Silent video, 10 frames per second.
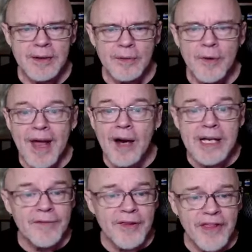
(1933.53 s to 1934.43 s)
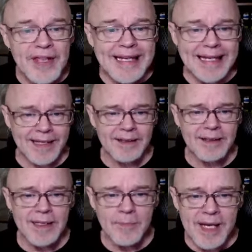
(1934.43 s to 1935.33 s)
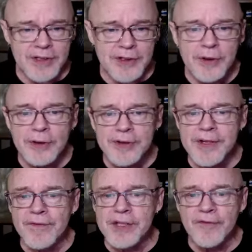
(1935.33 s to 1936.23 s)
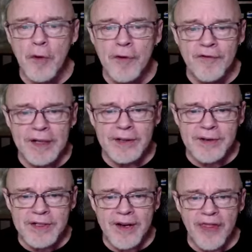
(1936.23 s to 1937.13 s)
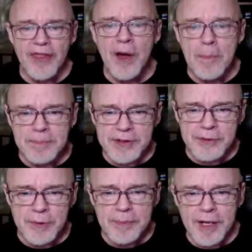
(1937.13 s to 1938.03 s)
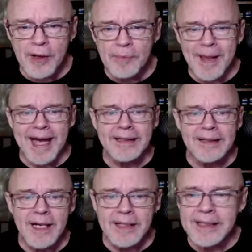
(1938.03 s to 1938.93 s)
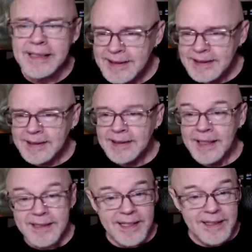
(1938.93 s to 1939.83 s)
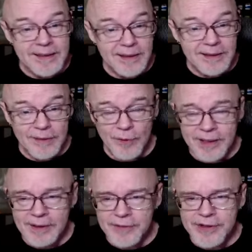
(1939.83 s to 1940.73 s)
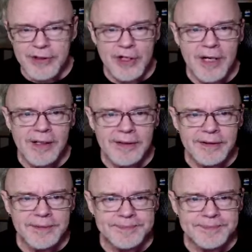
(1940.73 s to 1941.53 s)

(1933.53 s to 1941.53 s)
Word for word: Without even thinking, he made circles of his forefingers and thumbs to repel bad luck, as he had done when he was a child.